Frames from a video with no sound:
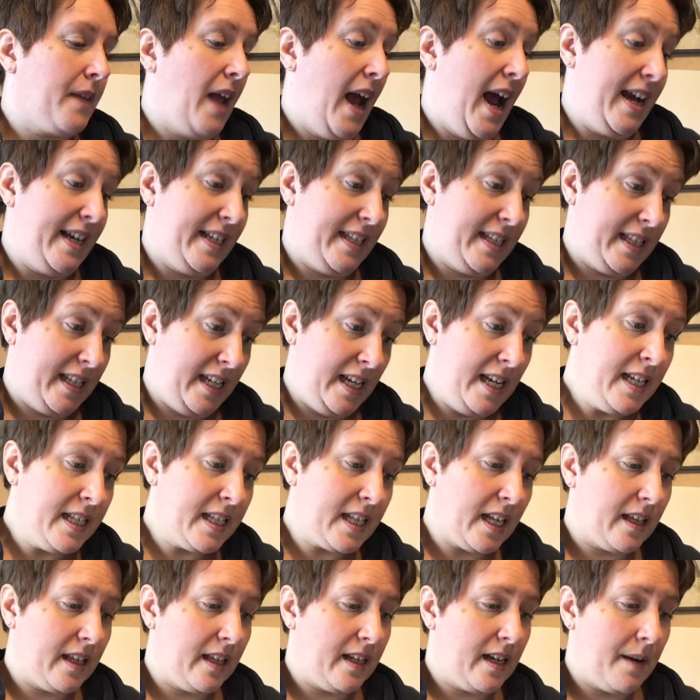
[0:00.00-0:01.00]
"I see,"
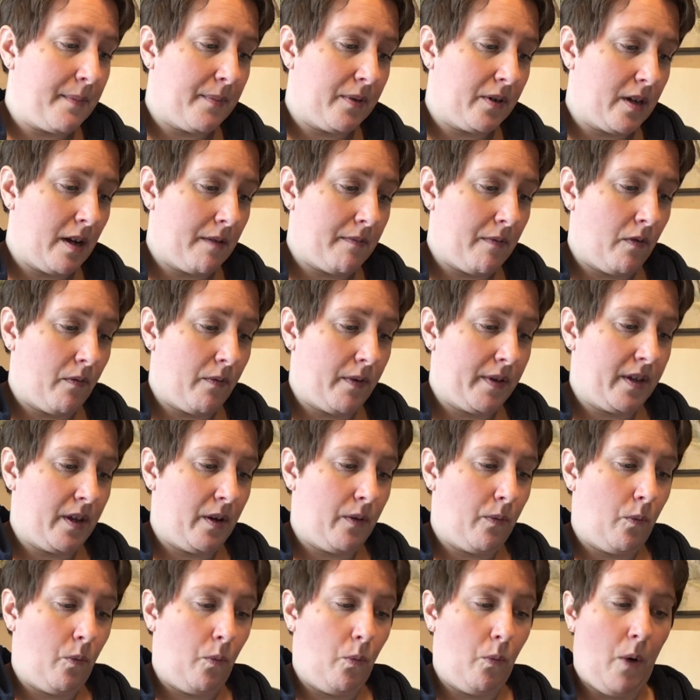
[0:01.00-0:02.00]
said the Number Devil with
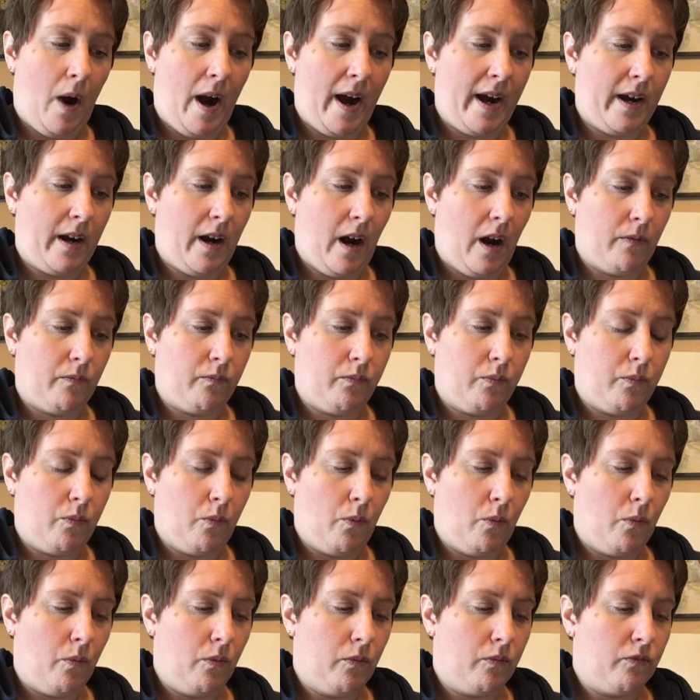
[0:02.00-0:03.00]
a
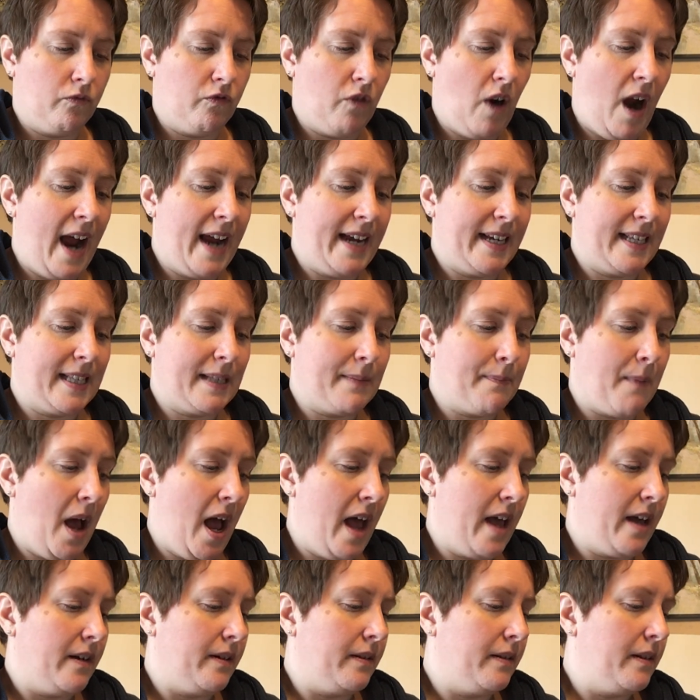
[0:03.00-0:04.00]
wry
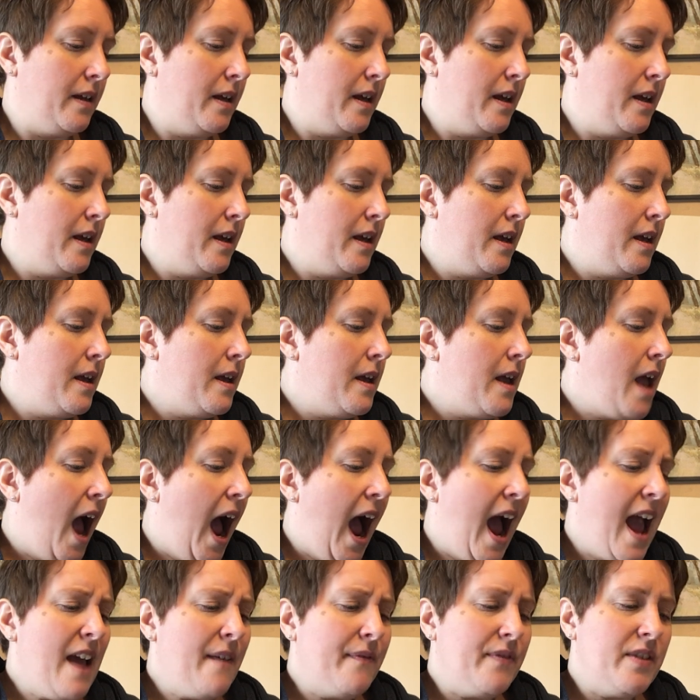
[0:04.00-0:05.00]
smile.
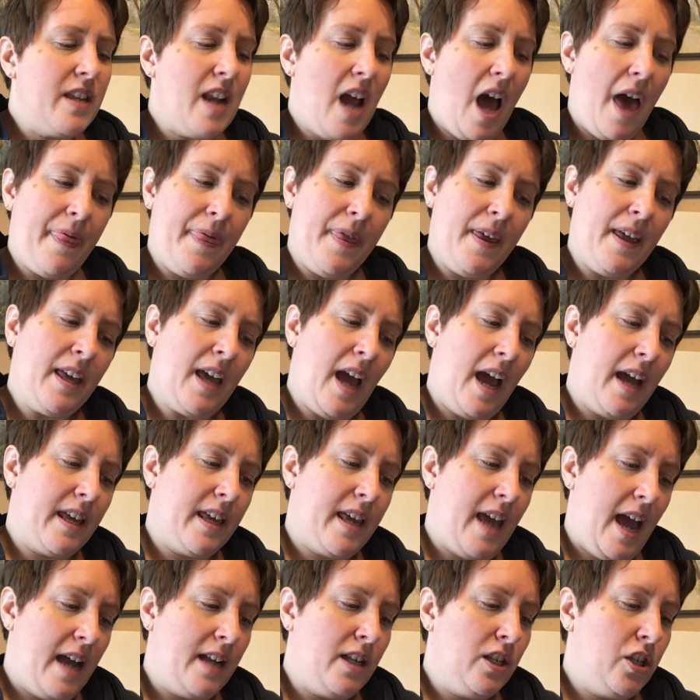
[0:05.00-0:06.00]
"I have nothing
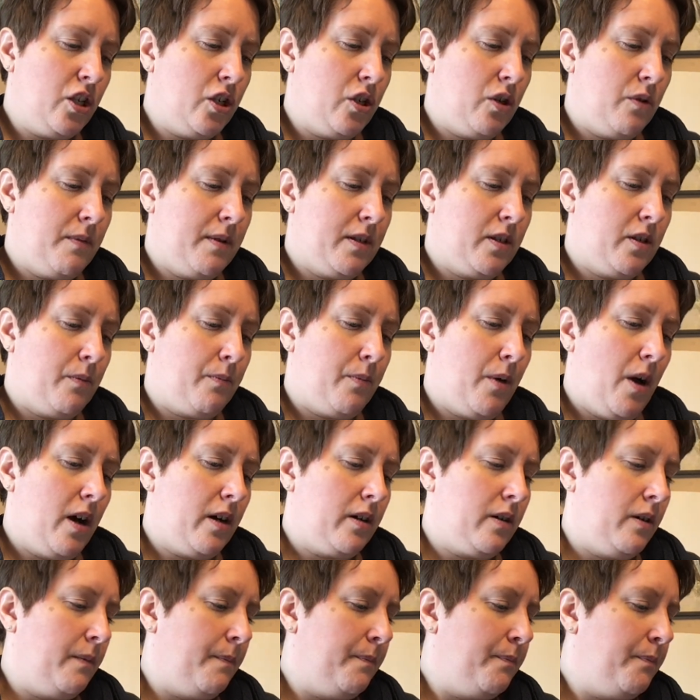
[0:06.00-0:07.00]
against you, Mr.
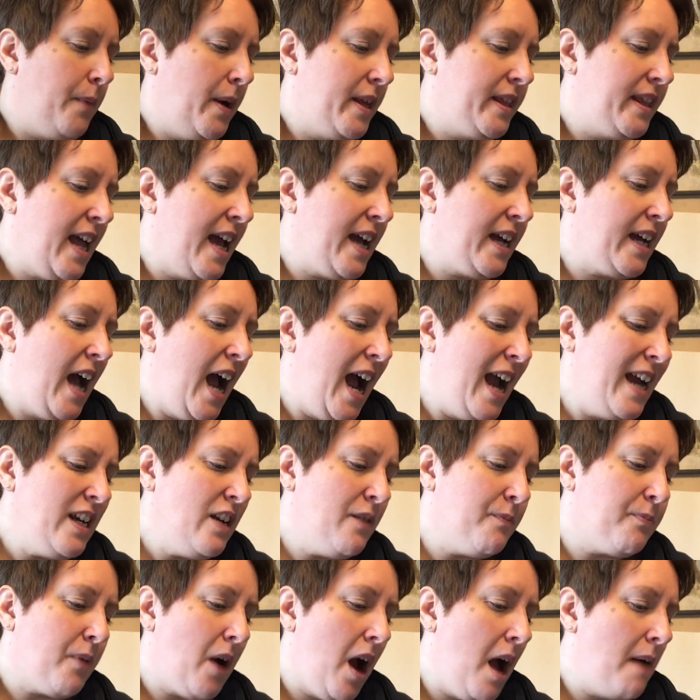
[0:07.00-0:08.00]
Bockel, but that kind
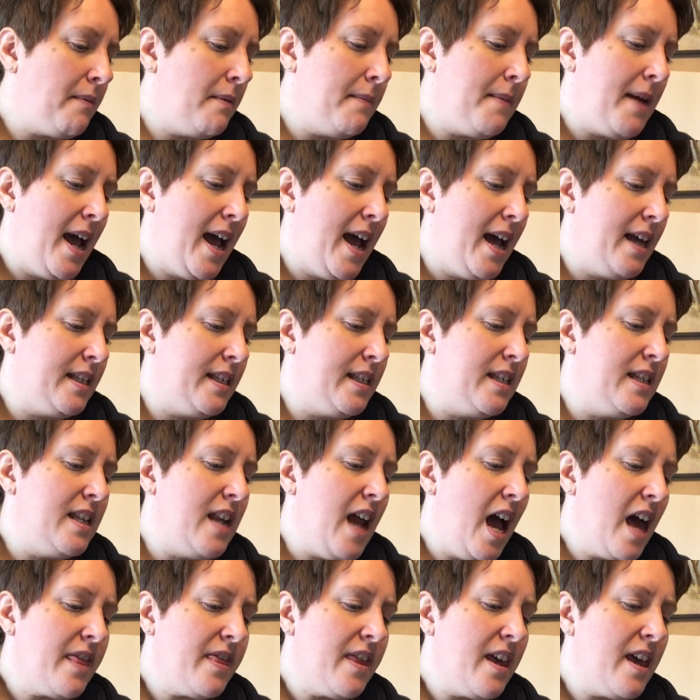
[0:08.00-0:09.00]
of problem has
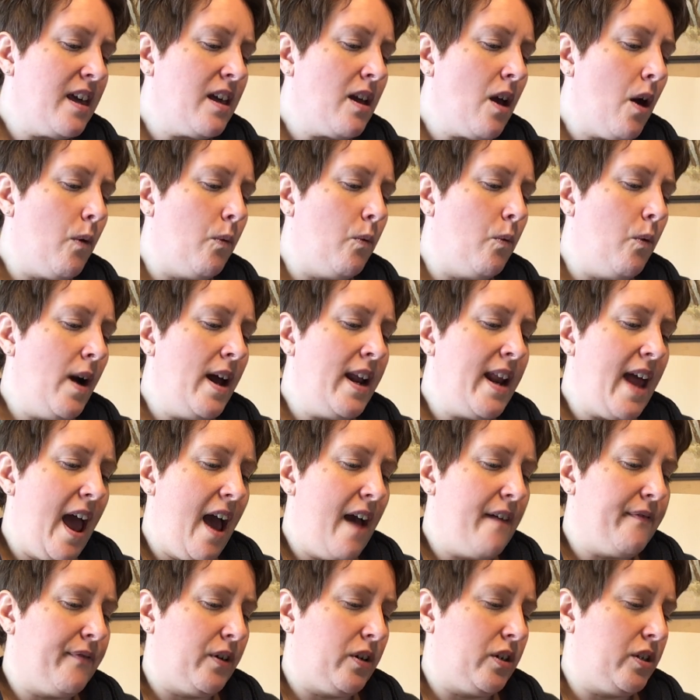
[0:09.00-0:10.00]
nothing
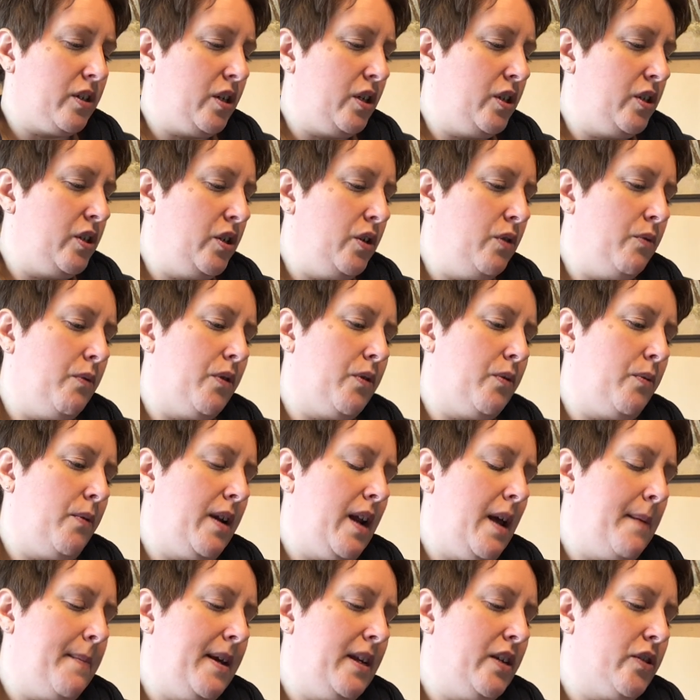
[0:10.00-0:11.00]
whatever to do with
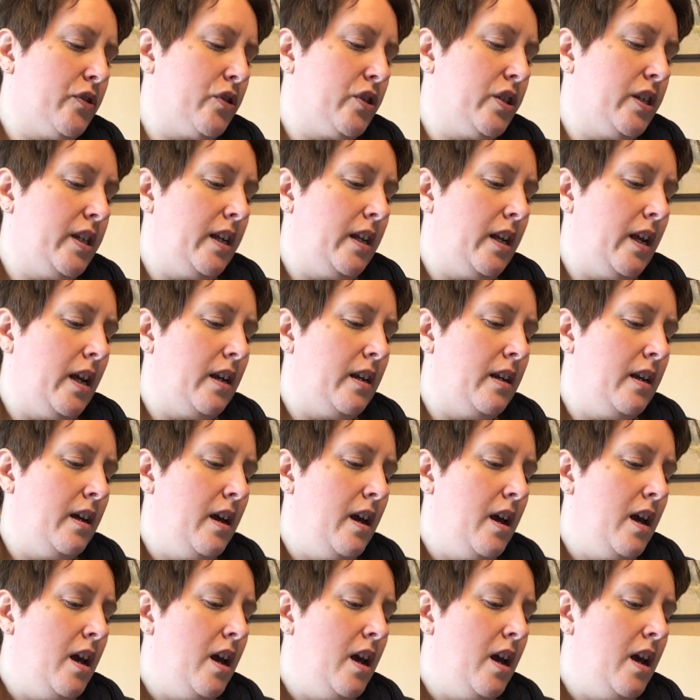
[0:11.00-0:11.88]
what I'm interested in.